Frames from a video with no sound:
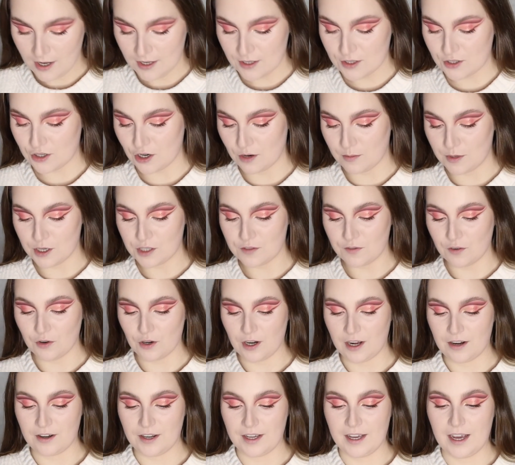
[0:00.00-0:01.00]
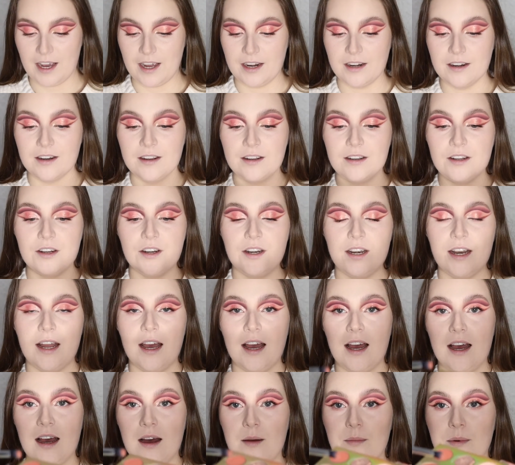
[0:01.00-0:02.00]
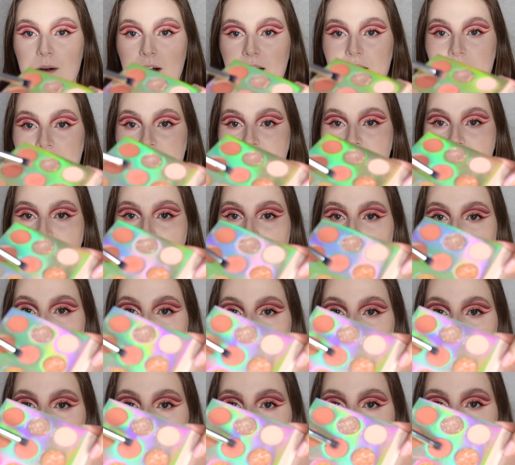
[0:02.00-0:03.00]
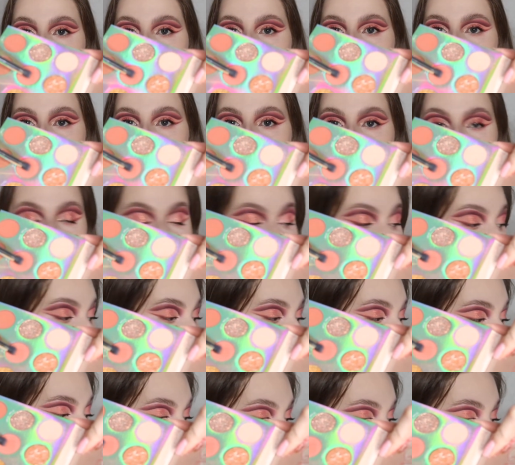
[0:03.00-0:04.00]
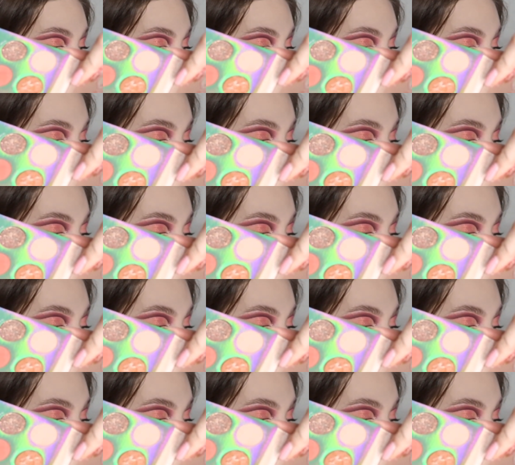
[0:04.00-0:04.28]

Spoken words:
so much fallout again. Nah bruh, nah, look at that.